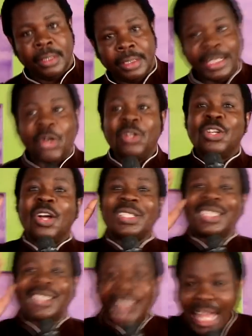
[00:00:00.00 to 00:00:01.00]
They will not
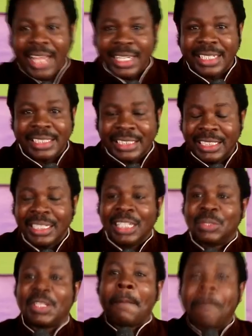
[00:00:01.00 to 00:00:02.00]
stand
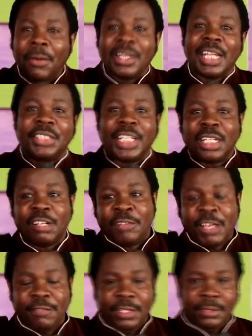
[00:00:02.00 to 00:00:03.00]
to support the agenda of
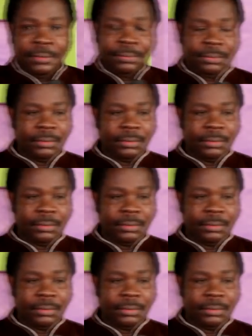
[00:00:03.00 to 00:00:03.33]
heaven.